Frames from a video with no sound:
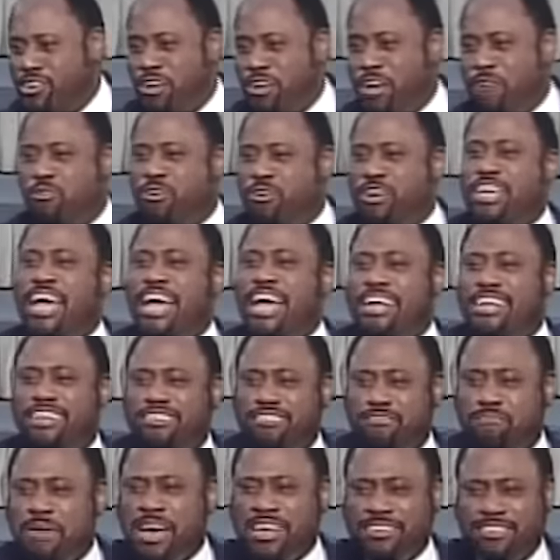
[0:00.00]
you, if you get
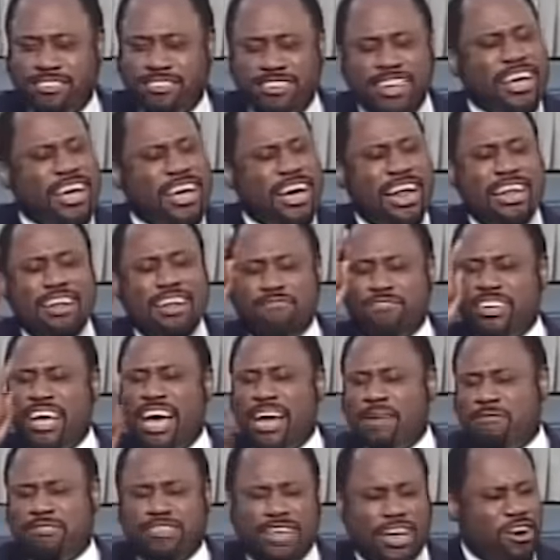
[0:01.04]
this message and lift your
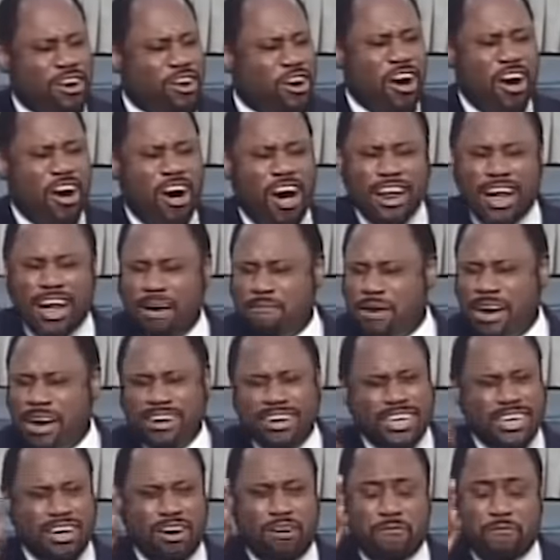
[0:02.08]
hand and say, Lord, I'm
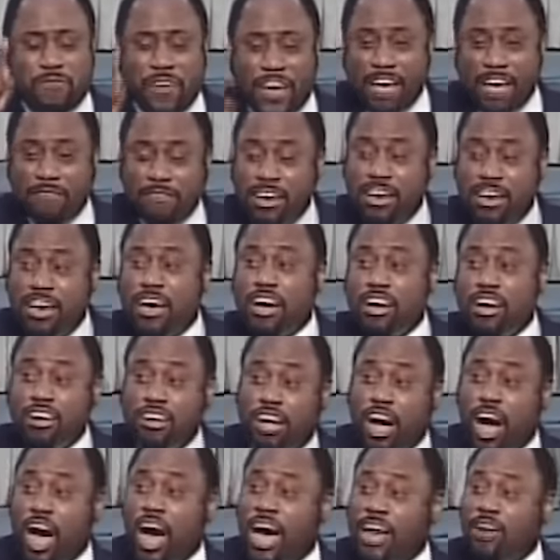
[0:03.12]
under your favor,
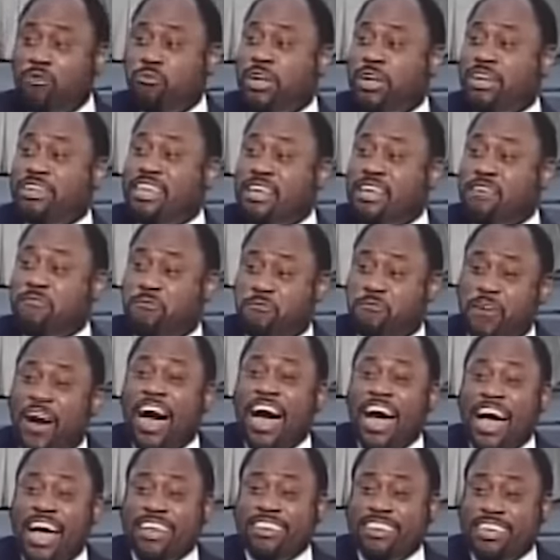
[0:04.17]
God will
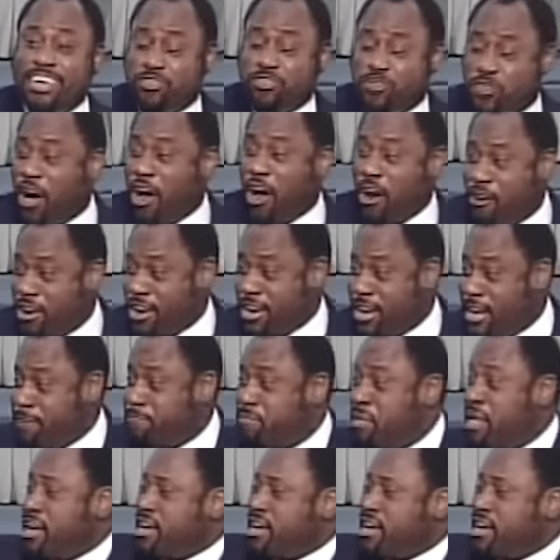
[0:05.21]
defy the authority,